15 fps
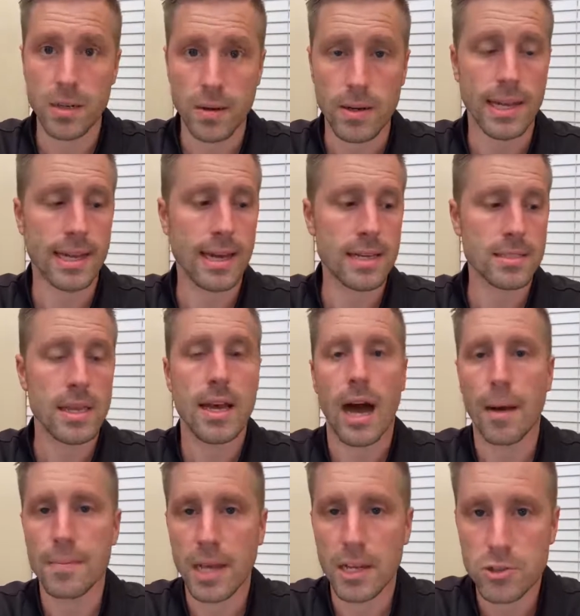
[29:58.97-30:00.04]
Okay, guys,
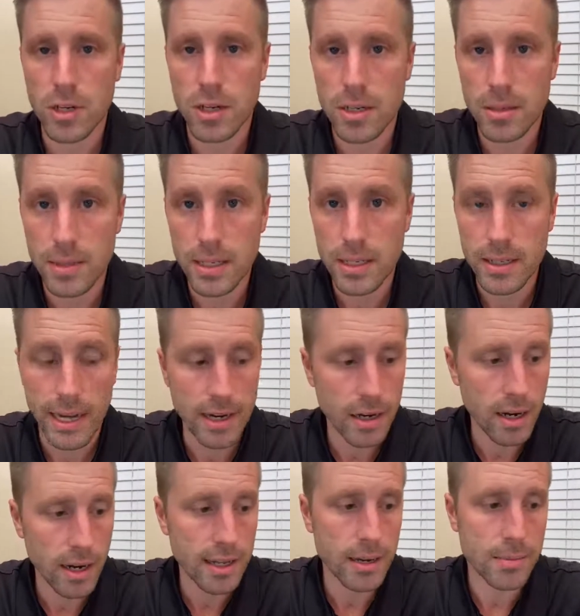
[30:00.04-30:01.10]
I'm not trying to be
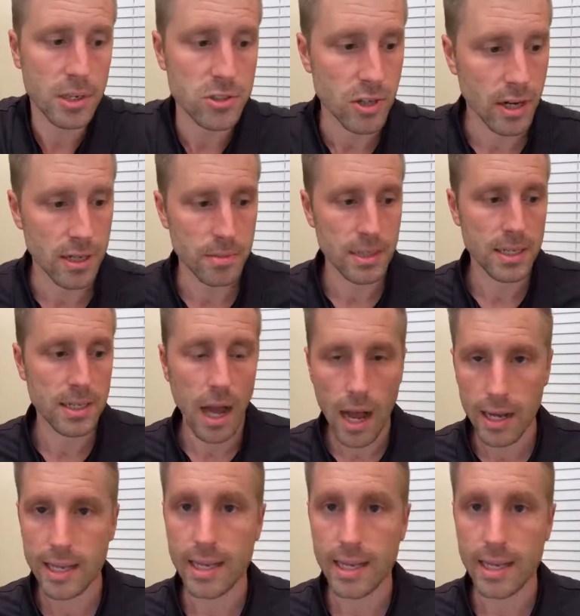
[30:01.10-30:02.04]
arrogant. I'm not trying to be cocky.